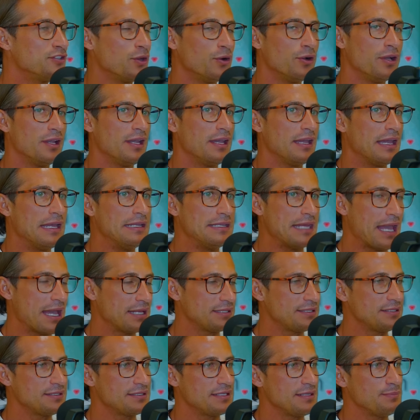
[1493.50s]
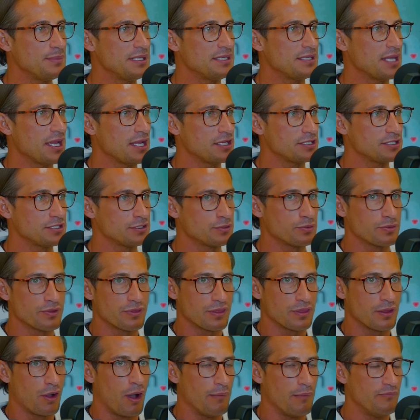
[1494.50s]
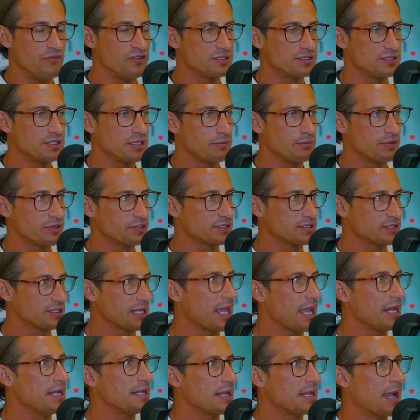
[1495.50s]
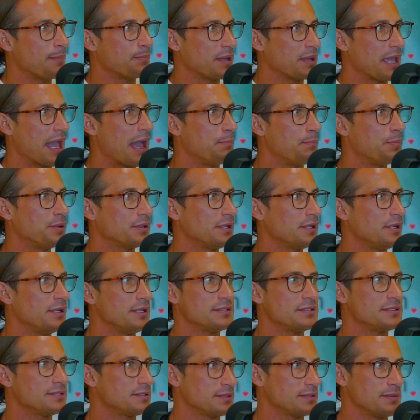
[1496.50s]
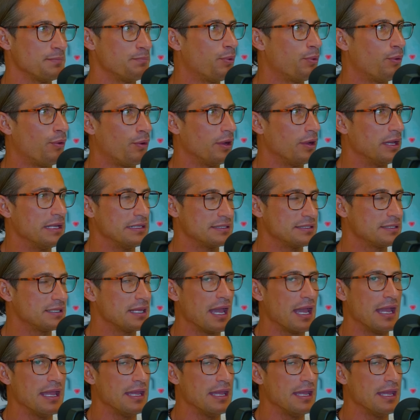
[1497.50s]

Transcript: So it has its limitations with obviously with scaling up capital. It's important.